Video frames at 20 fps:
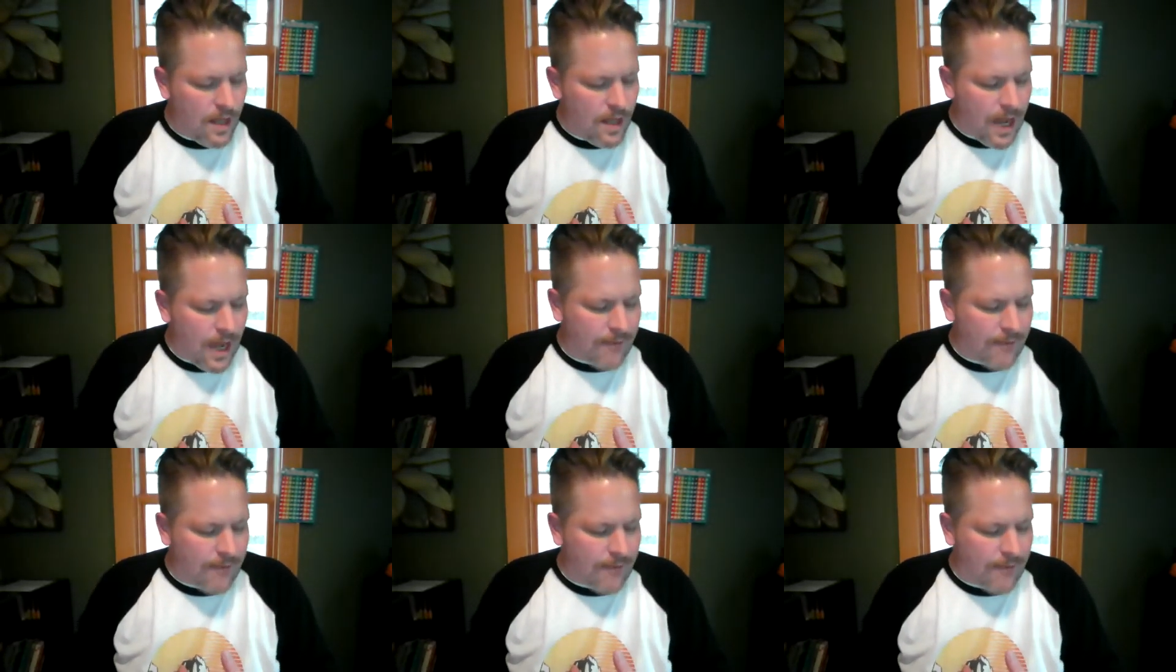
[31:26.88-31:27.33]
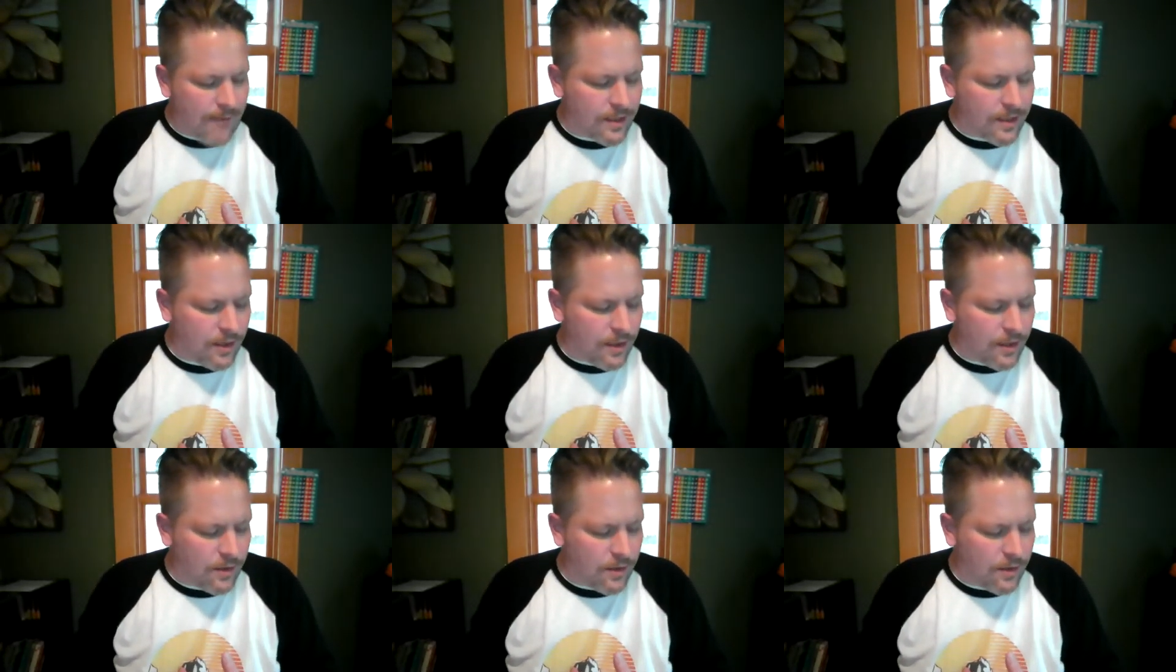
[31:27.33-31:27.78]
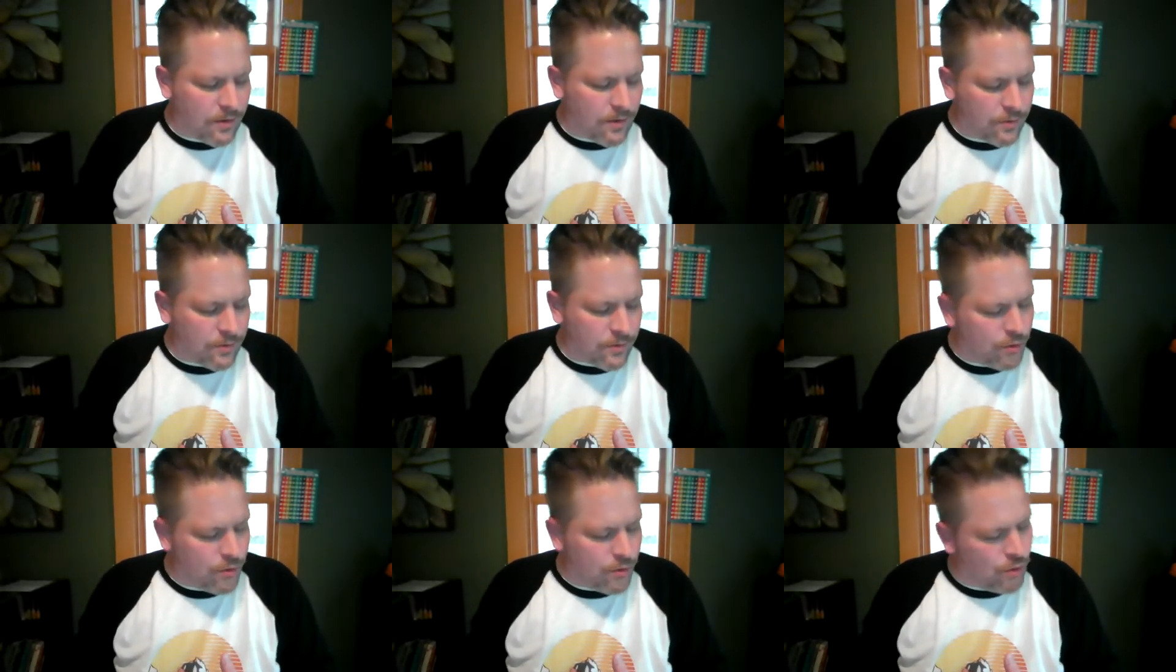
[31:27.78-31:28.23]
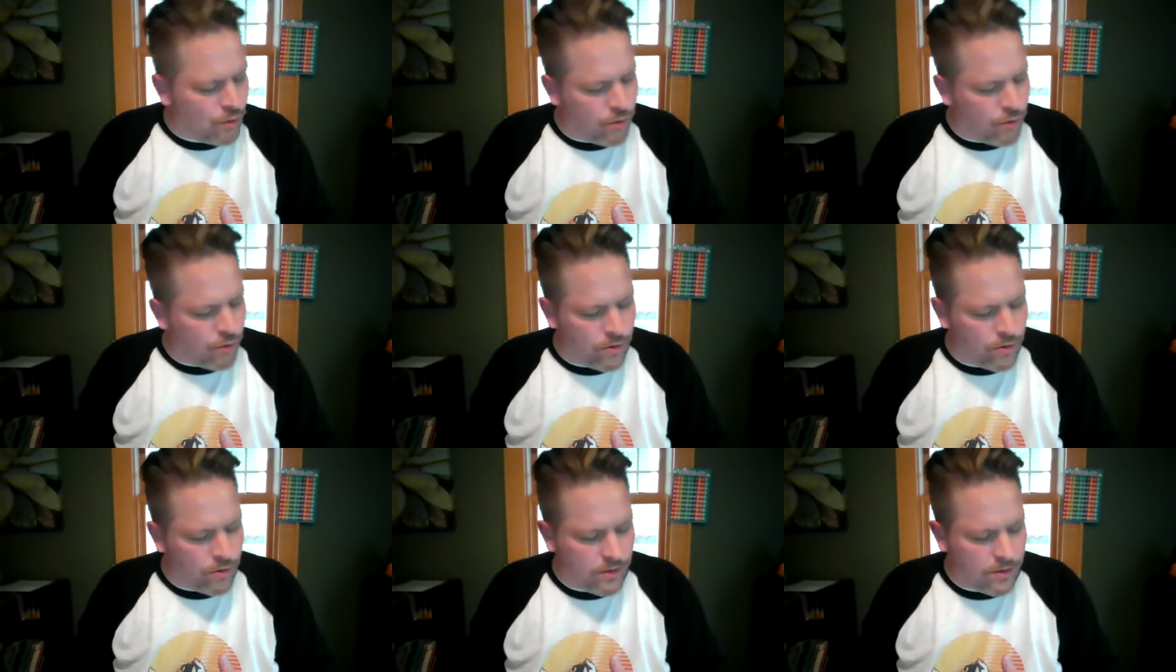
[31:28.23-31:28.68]
I'm gonna
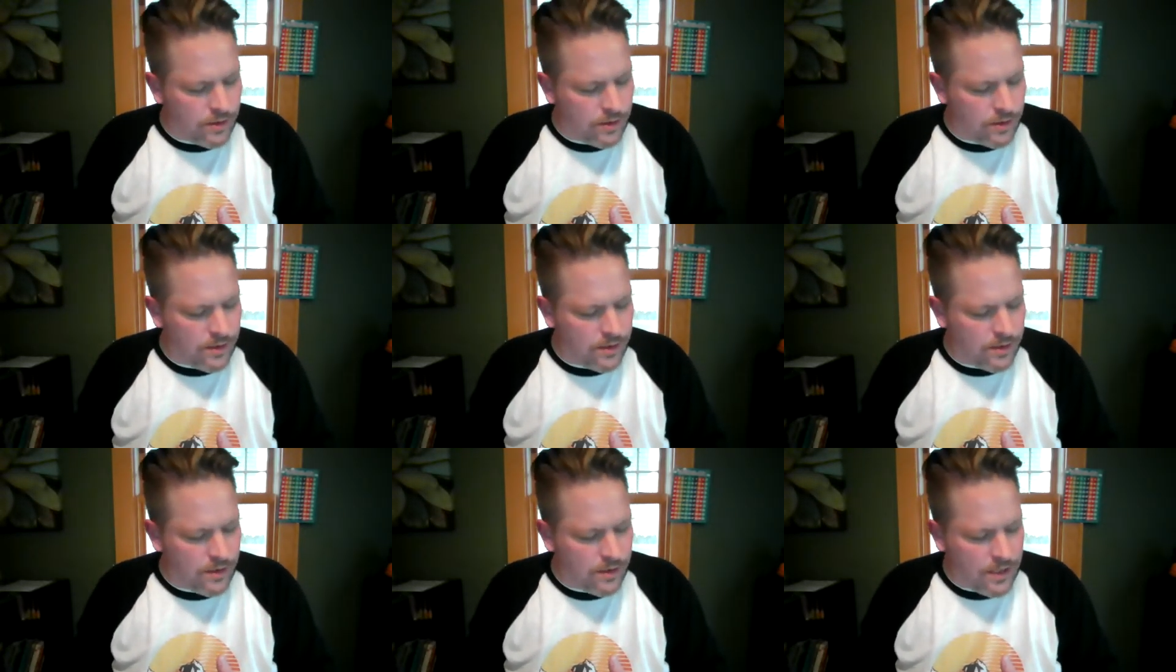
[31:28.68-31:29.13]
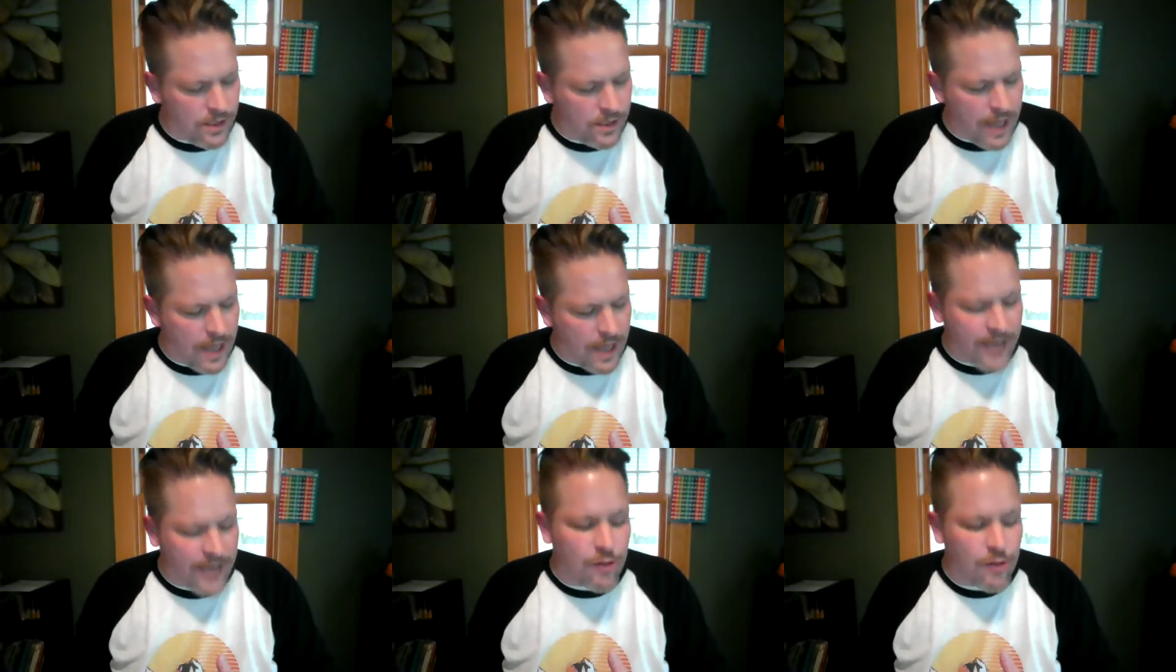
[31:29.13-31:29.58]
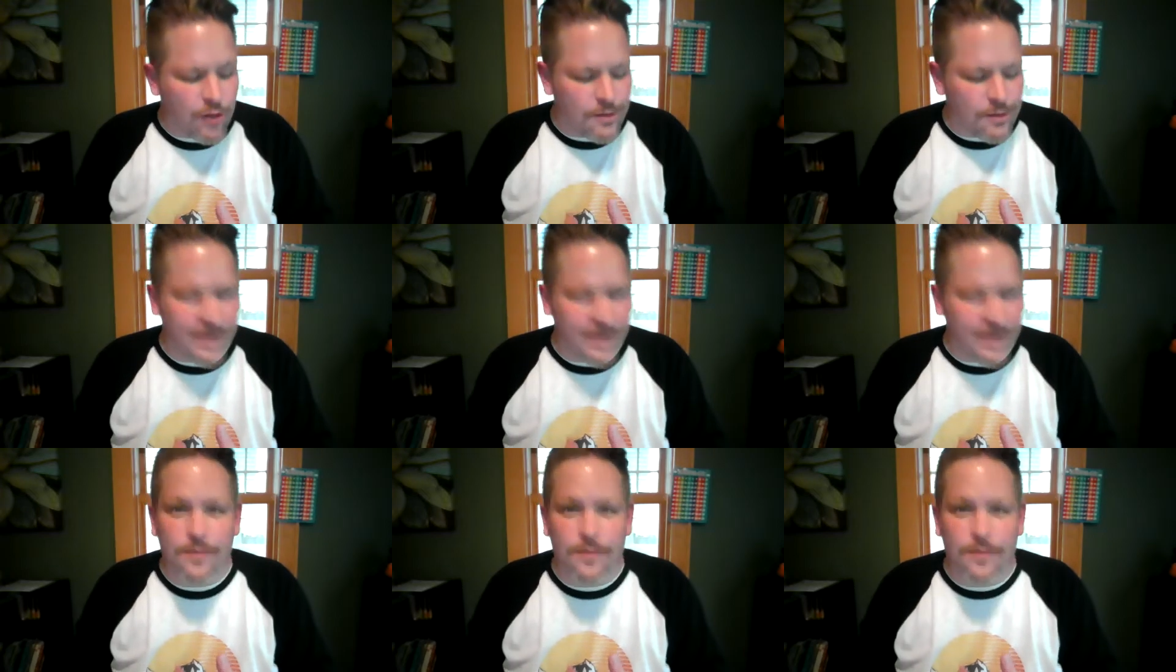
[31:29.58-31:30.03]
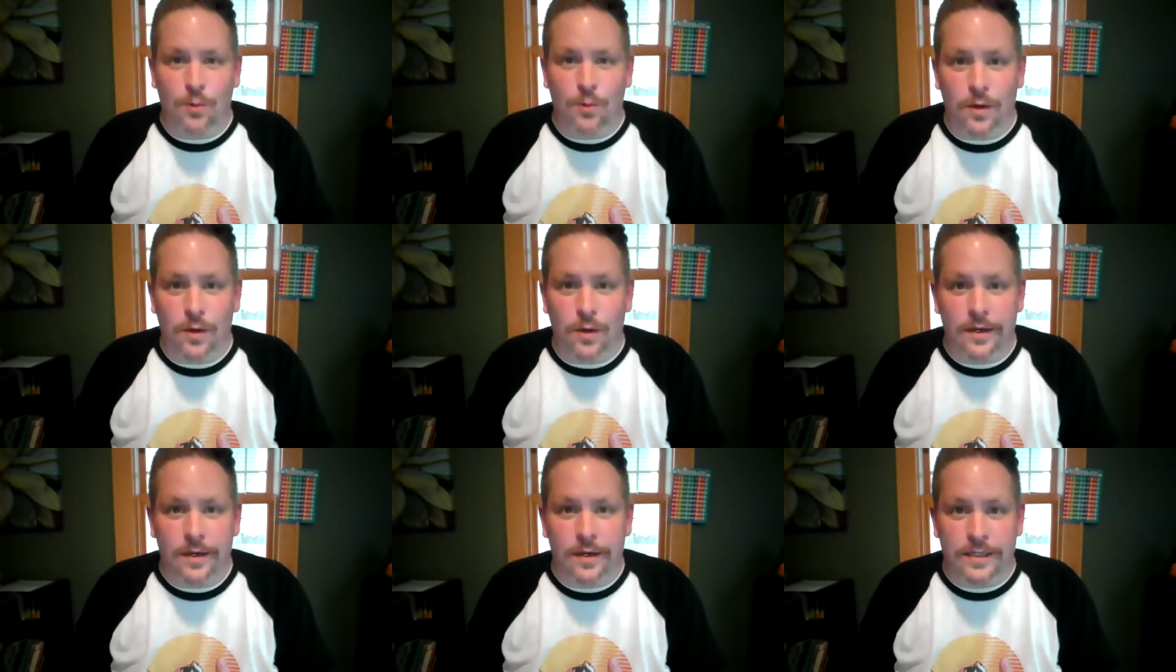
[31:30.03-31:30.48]
go. I know what my number
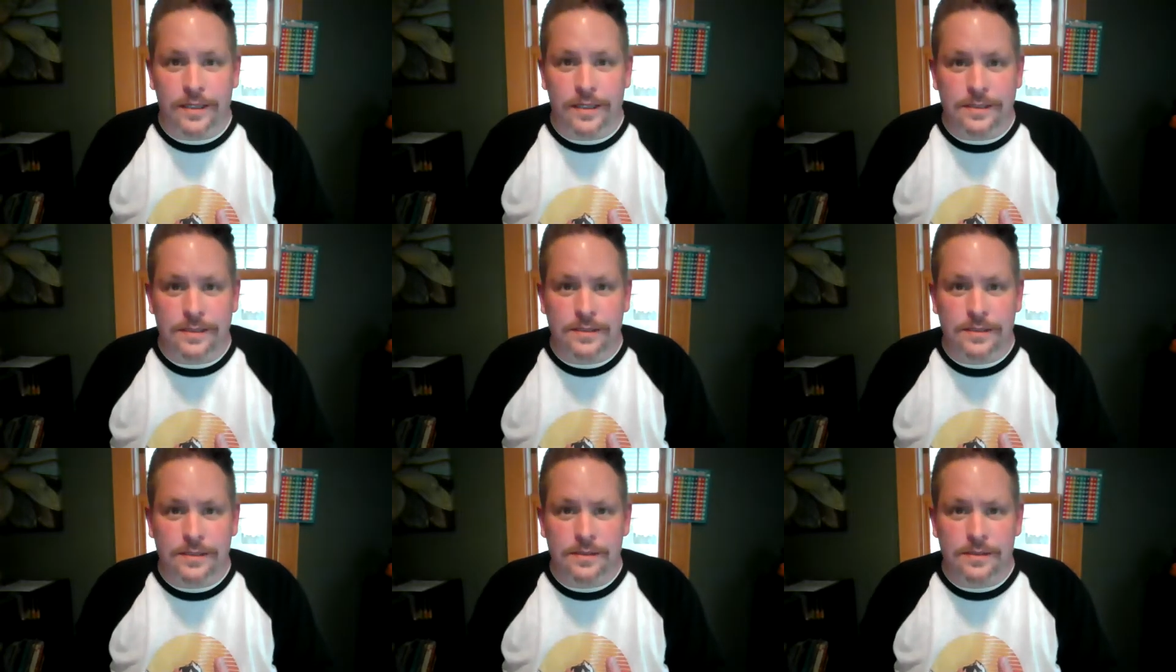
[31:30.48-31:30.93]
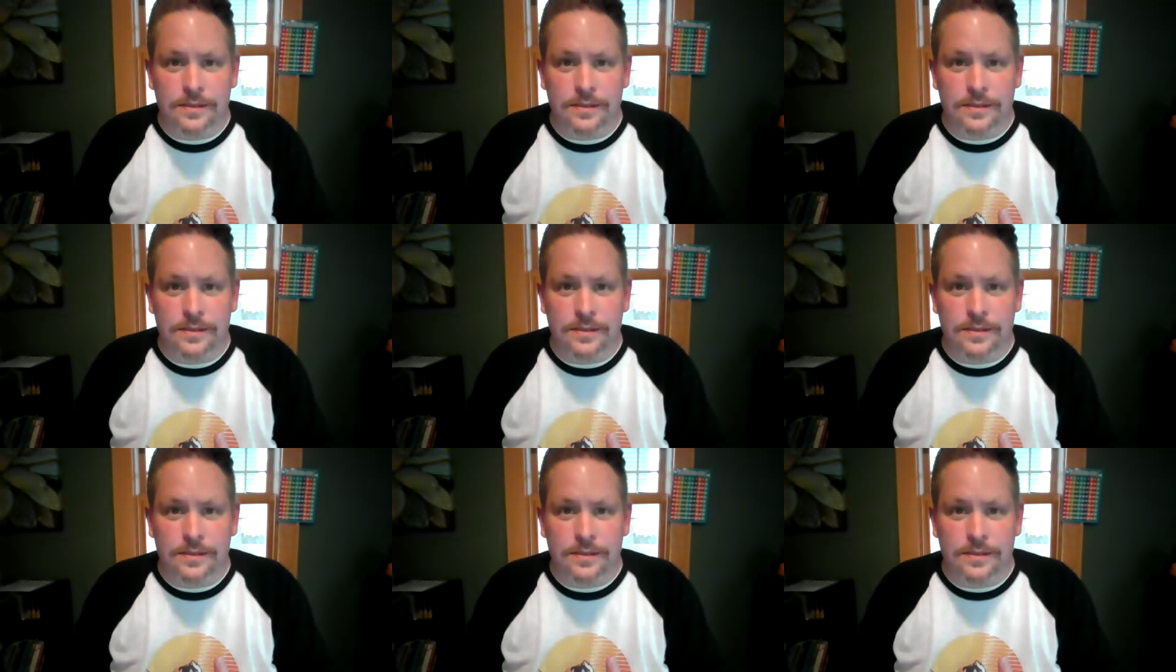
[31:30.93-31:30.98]
1 is.